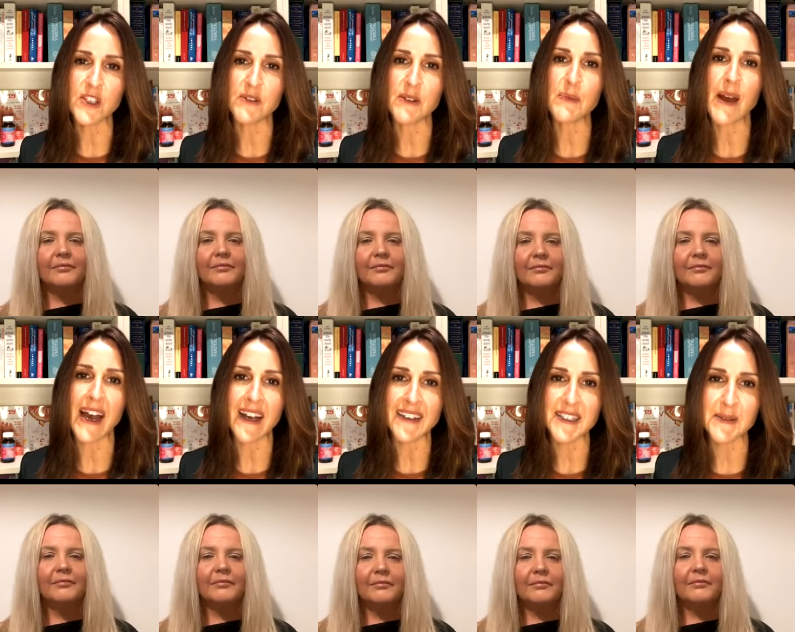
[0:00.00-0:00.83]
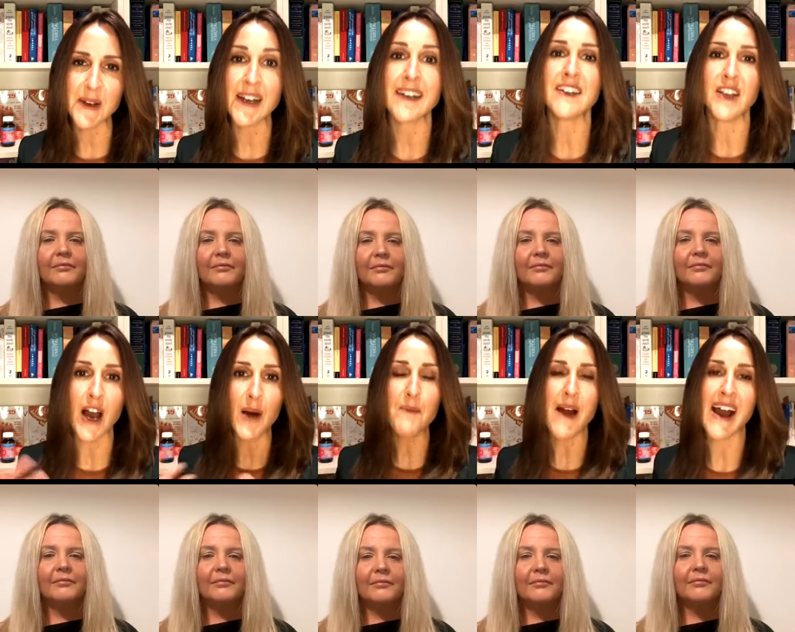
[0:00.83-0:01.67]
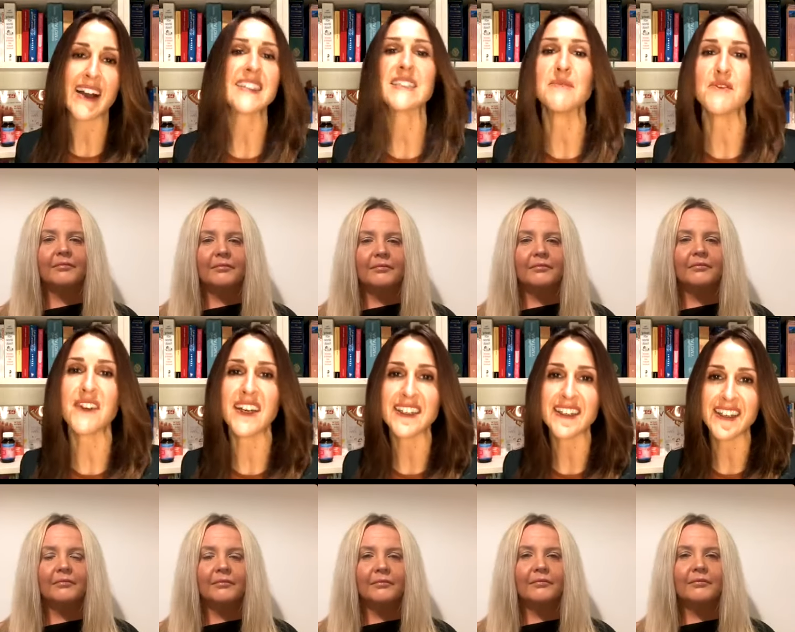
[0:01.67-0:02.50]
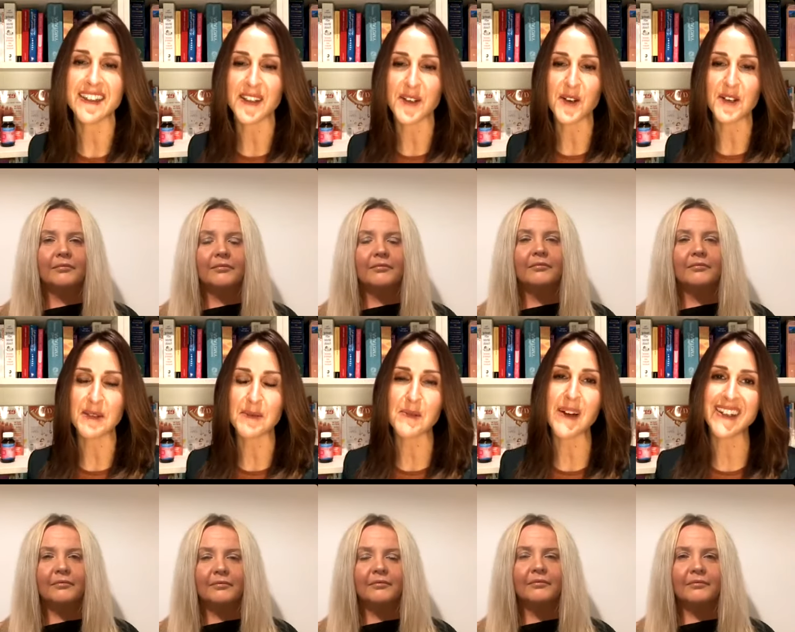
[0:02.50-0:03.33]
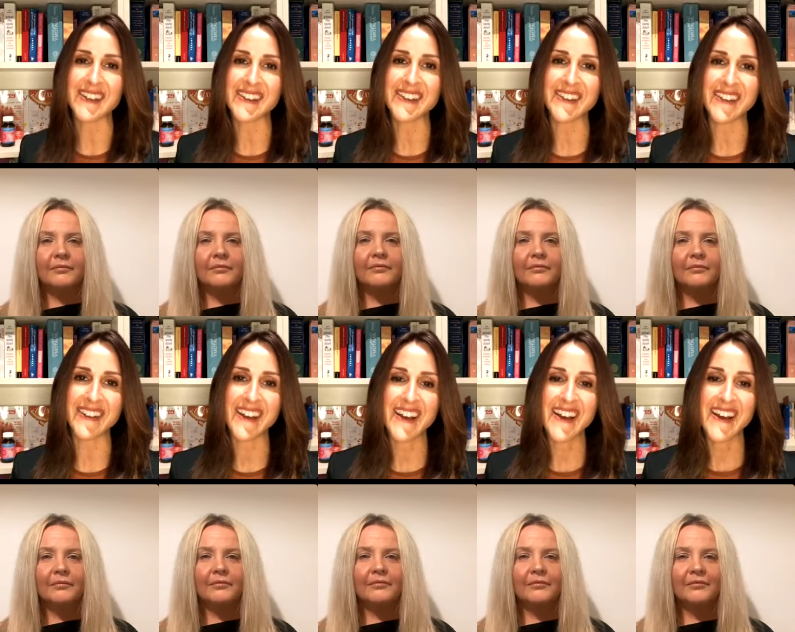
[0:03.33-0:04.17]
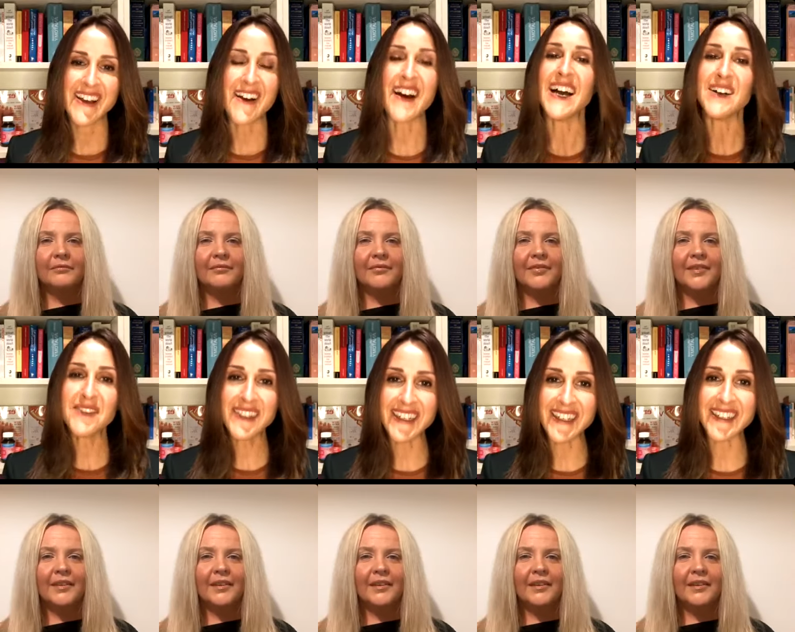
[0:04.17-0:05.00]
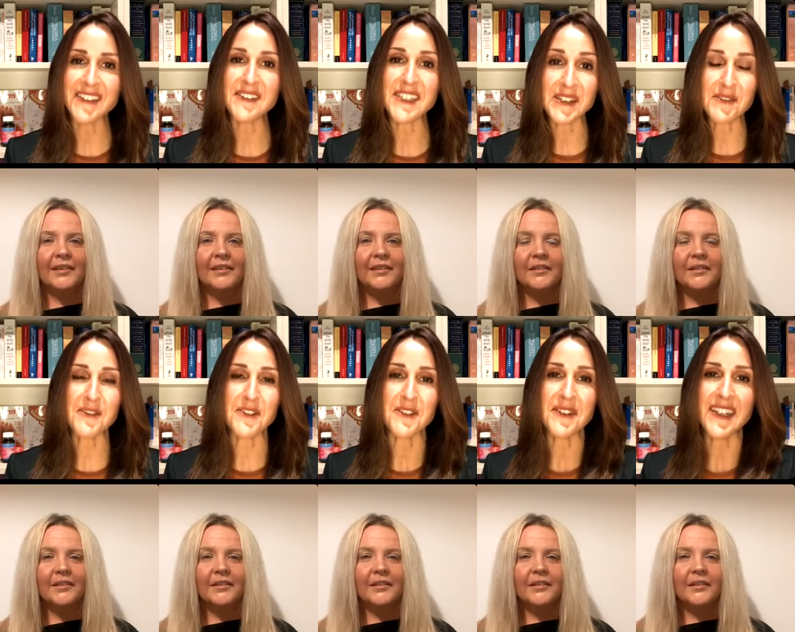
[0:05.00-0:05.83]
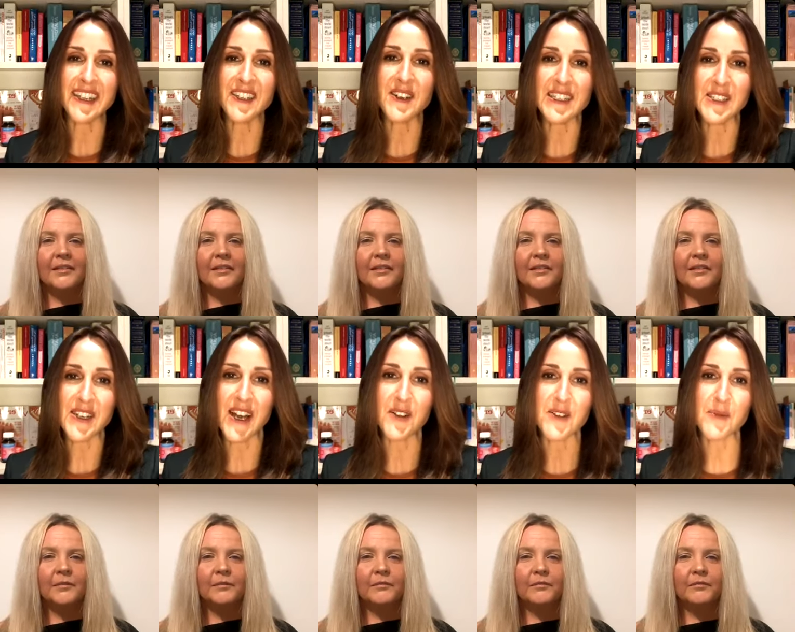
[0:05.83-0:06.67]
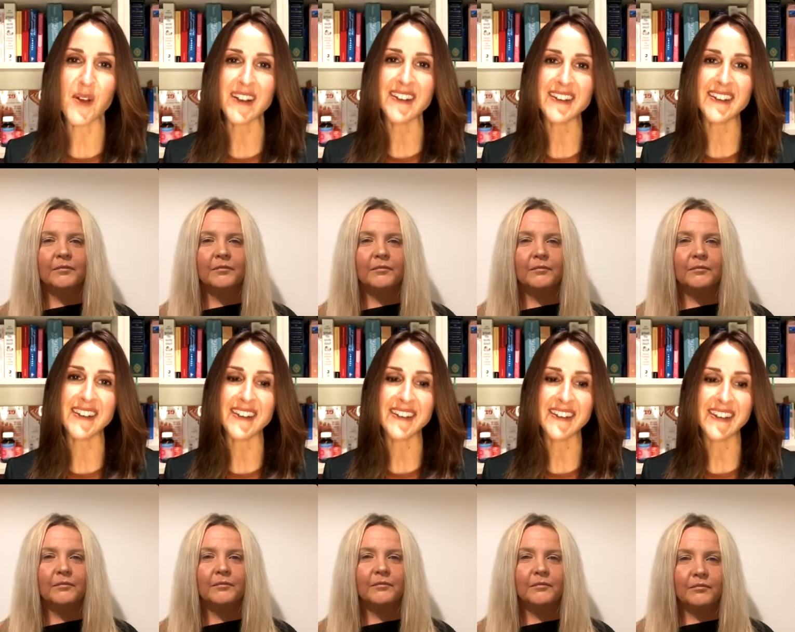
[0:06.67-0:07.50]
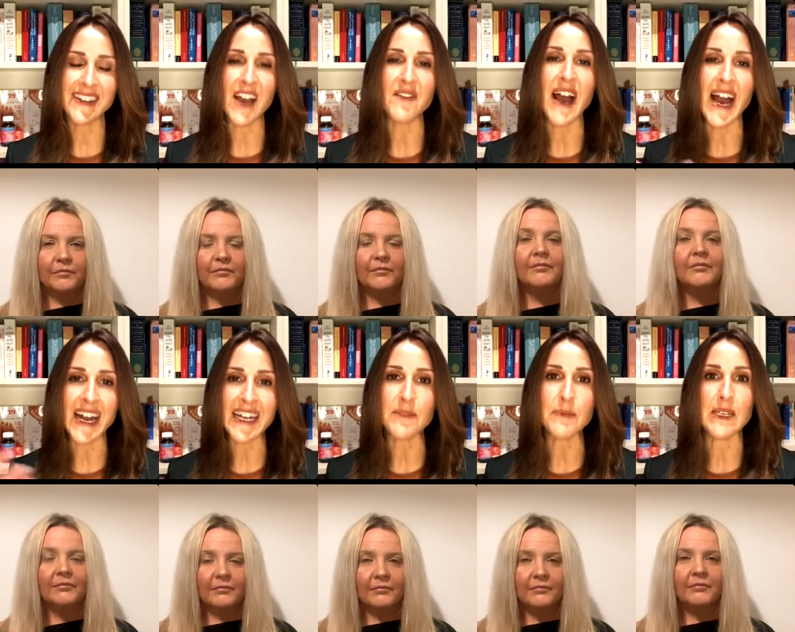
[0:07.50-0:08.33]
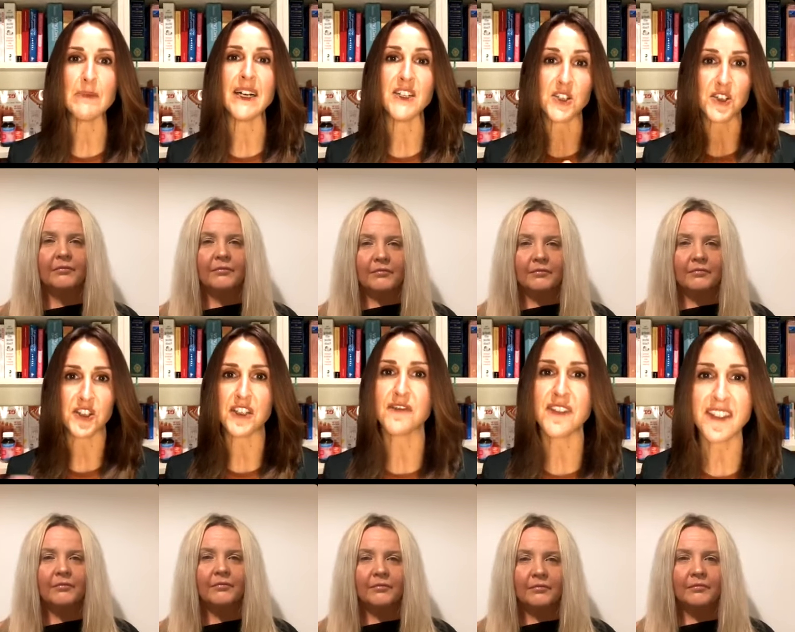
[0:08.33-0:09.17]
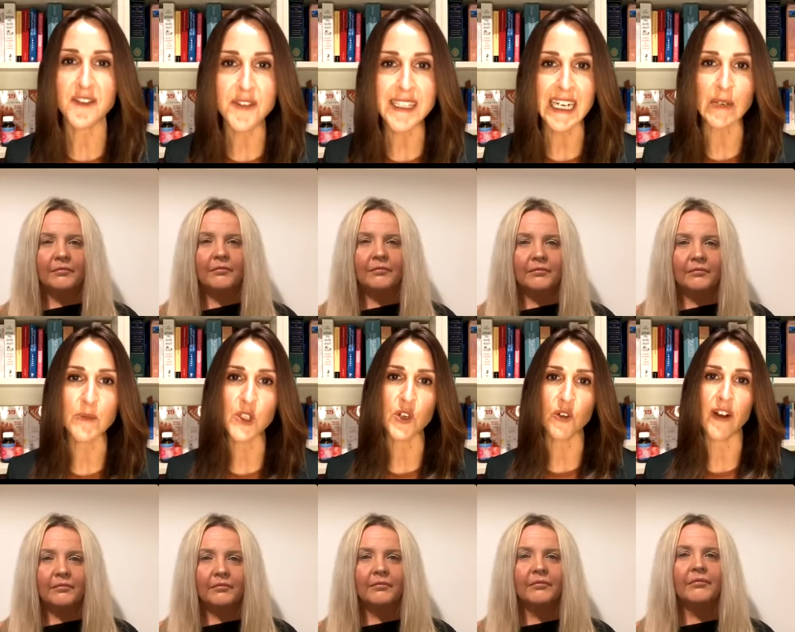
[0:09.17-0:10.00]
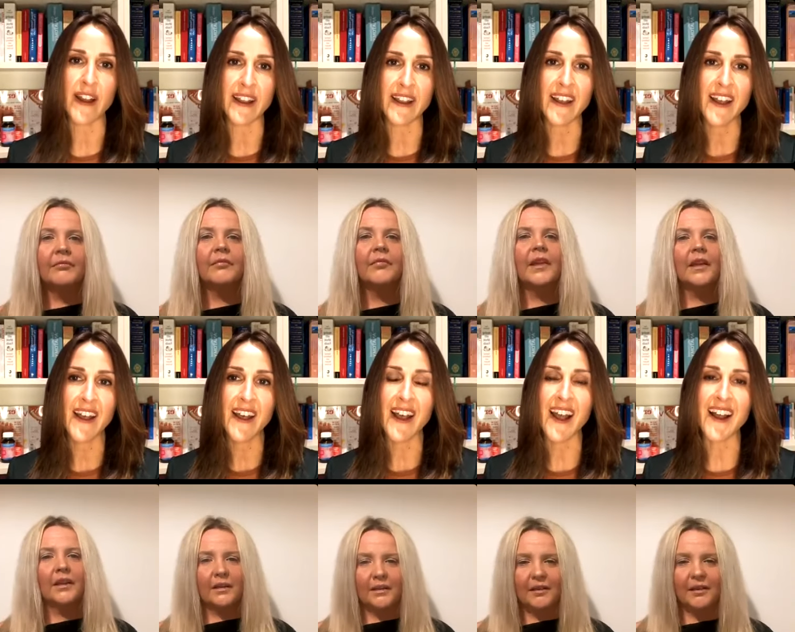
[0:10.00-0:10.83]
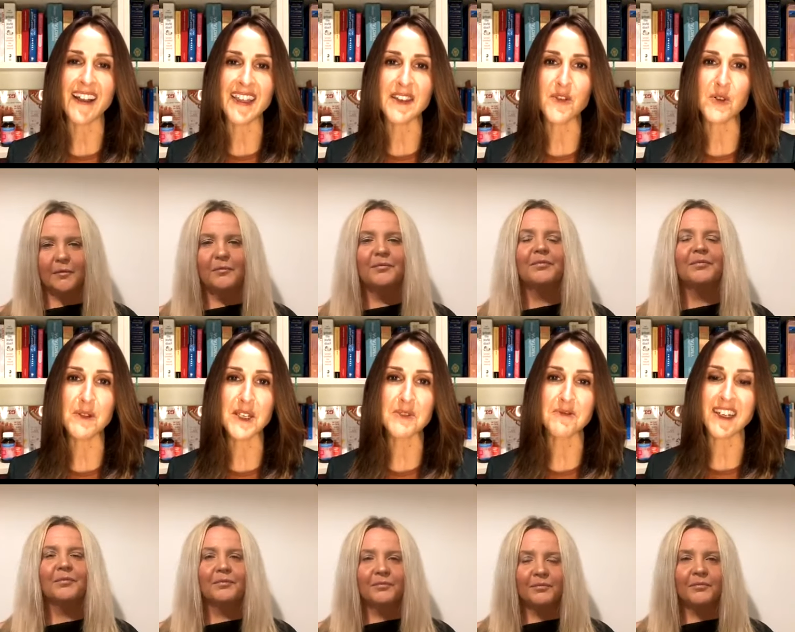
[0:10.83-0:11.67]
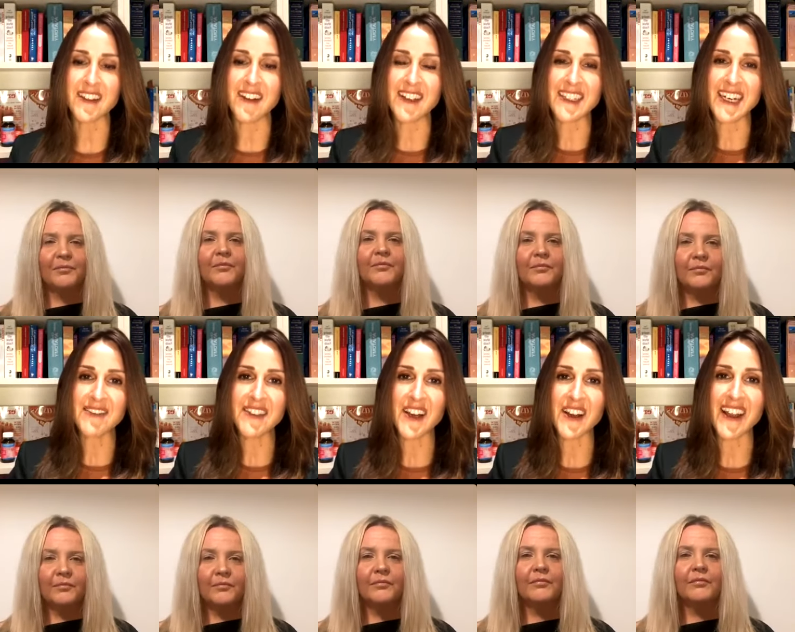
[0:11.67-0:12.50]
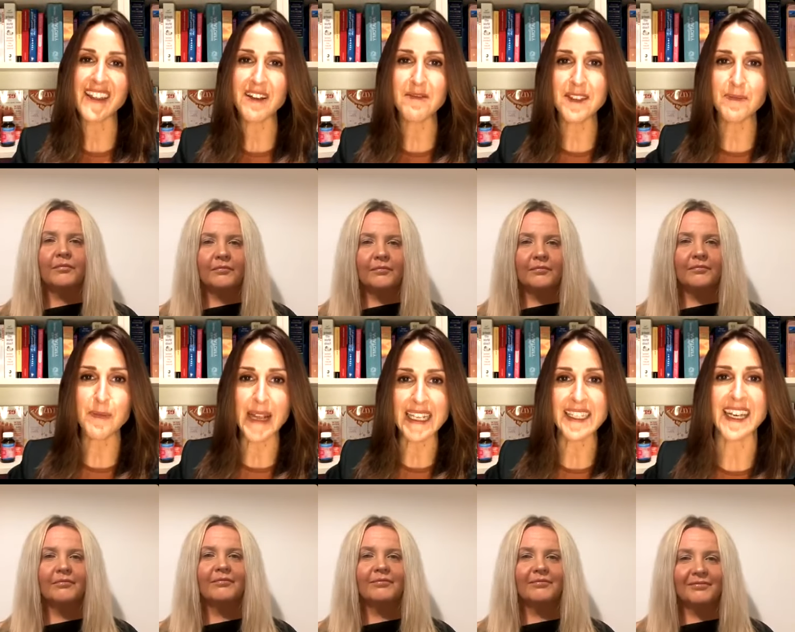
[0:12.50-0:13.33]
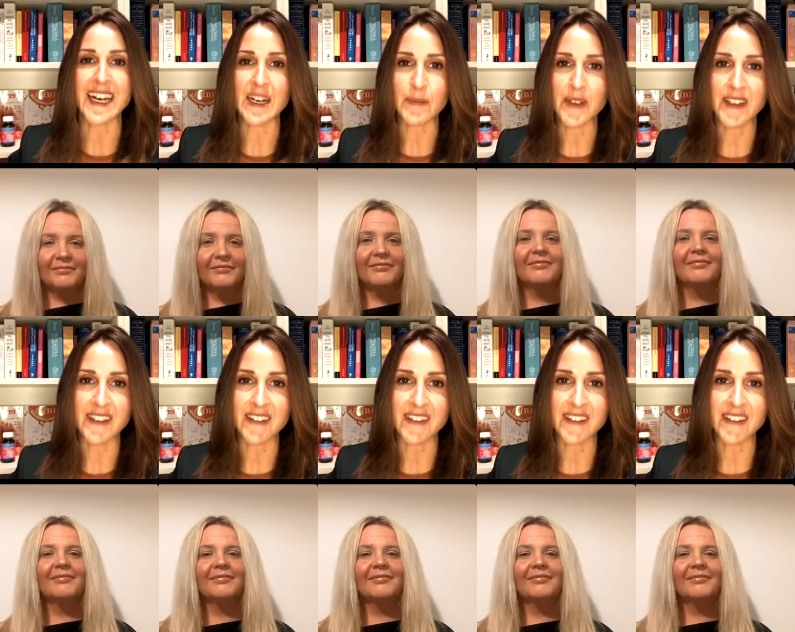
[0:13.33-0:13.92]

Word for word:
Speaker 1: to impact some, you know, unpack some of these things. I know some of the patients that I have seen and seen through in, into healthy pregnancies have had a big major shift of some degree, and they've almost realised after, okay, that was meant to happen.